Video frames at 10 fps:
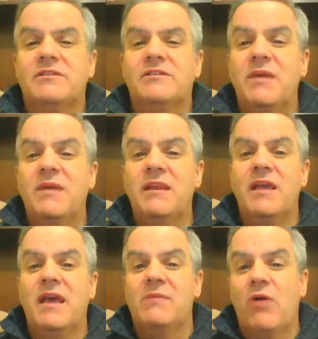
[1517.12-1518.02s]

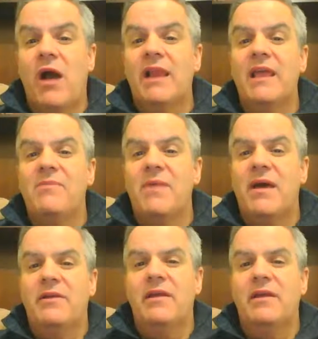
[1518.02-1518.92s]
Tabidi and Awale
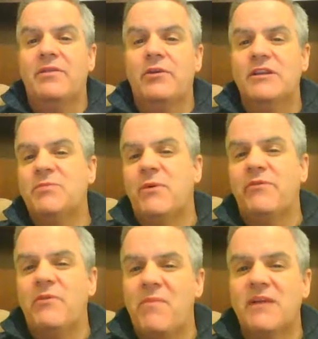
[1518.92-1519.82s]
about the gospel
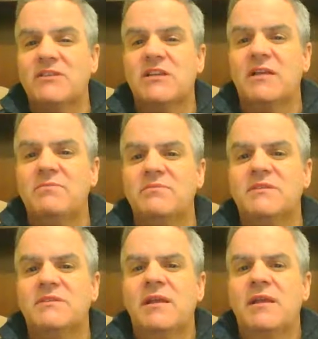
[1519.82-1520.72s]
for
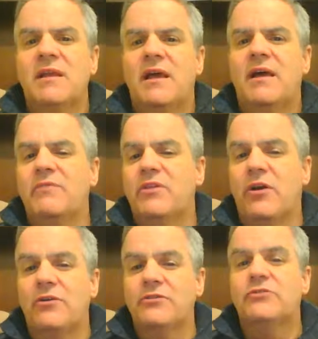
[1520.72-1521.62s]
Muslims, with
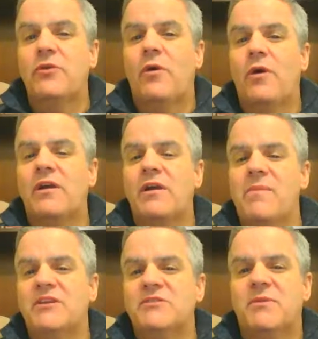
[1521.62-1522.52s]
Herschel York about
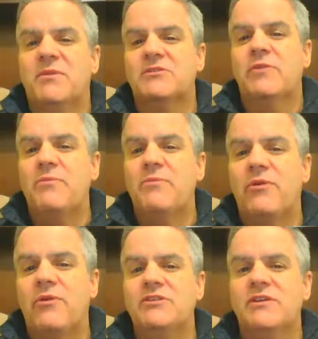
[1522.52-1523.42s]
expository
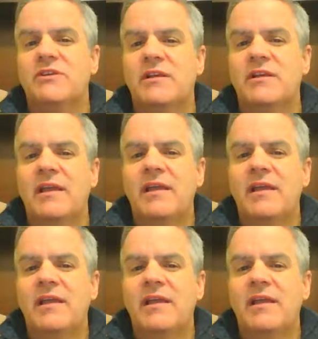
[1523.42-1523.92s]
preaching,